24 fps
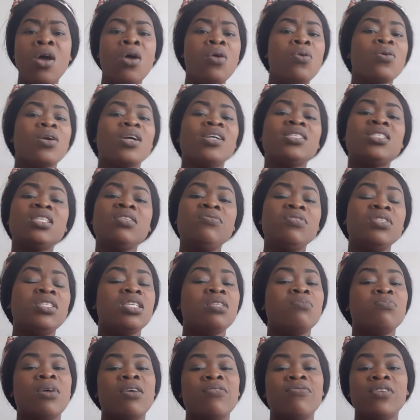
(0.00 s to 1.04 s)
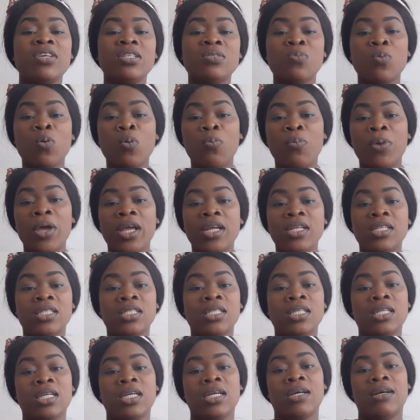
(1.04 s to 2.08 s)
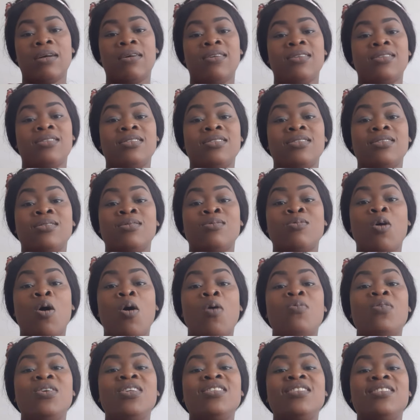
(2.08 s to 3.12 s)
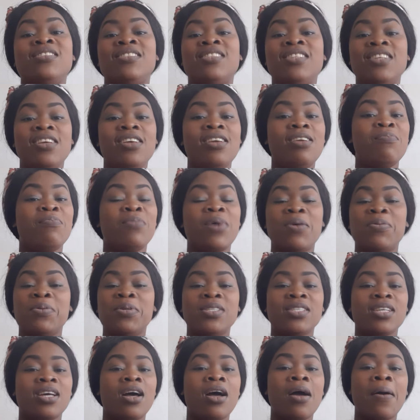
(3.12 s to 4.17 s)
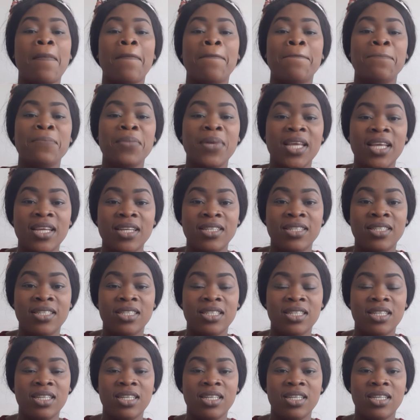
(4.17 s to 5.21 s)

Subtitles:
You can still visit my Facebook page at Doreen D. Marita page.